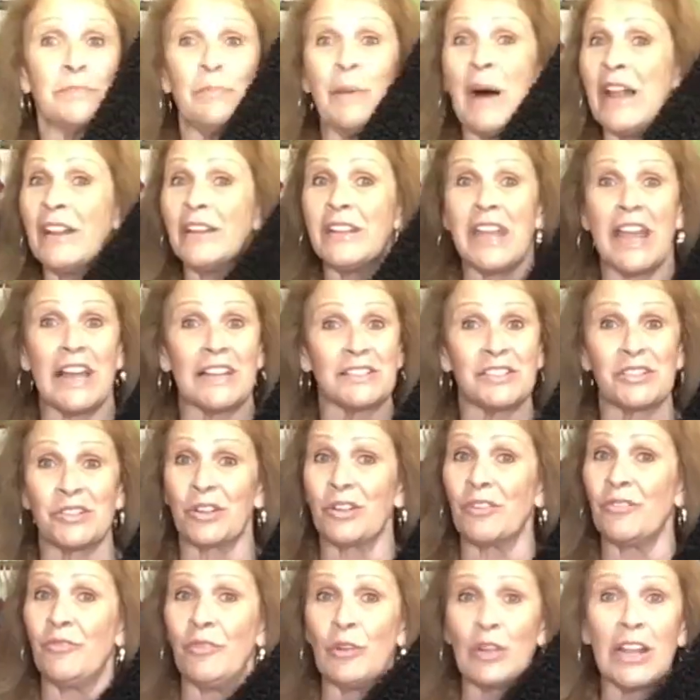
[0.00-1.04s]

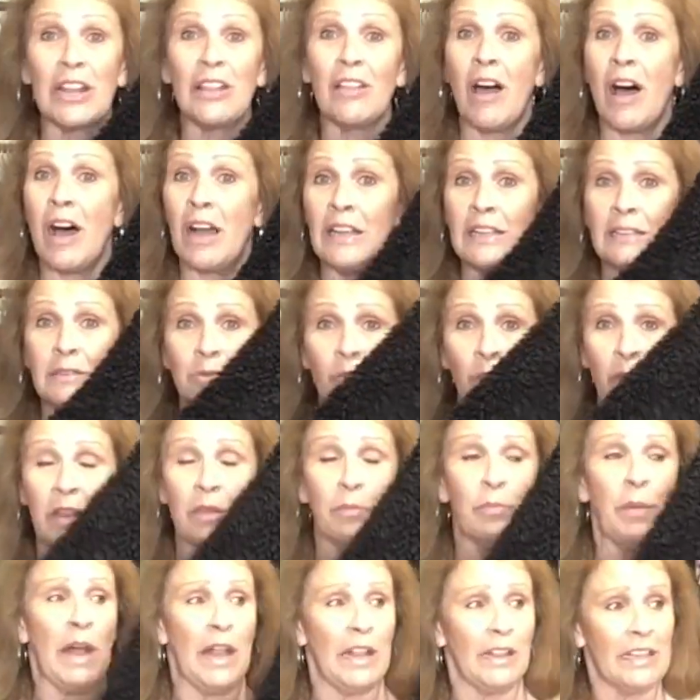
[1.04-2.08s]
polyester, fully lined
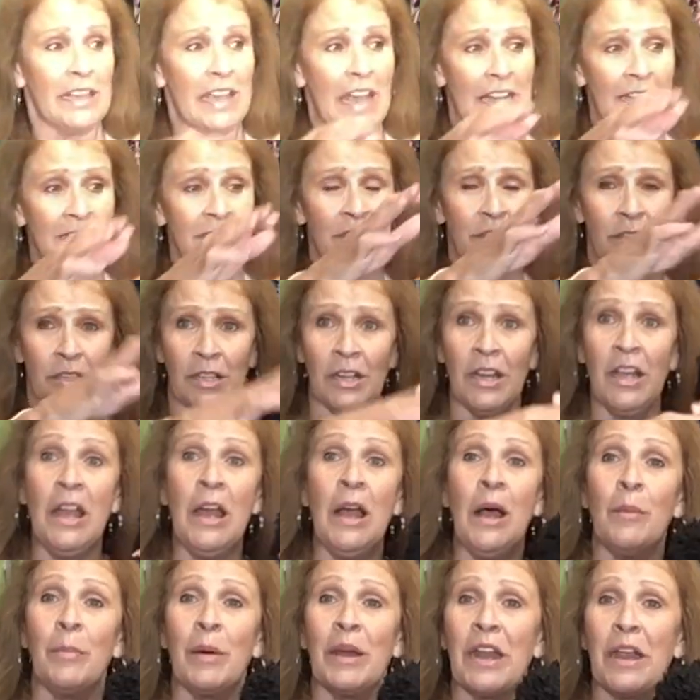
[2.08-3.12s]
with polyester,
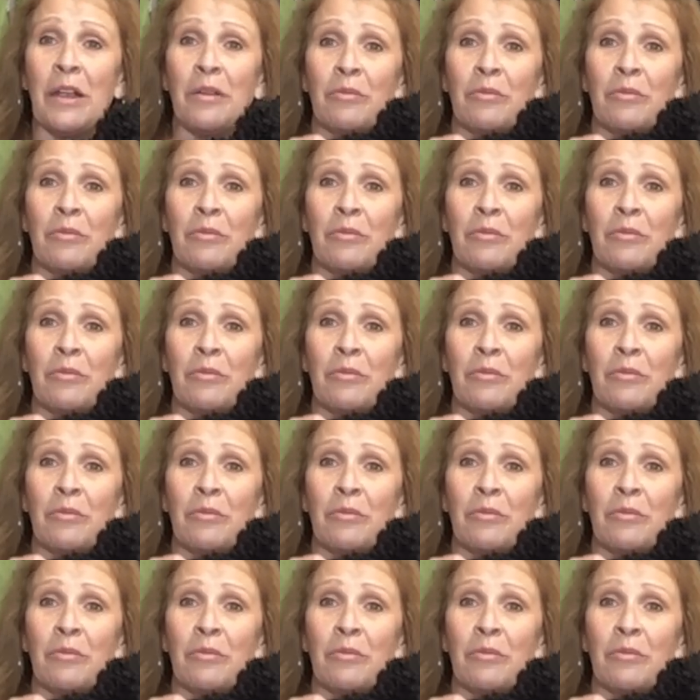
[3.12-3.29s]
but a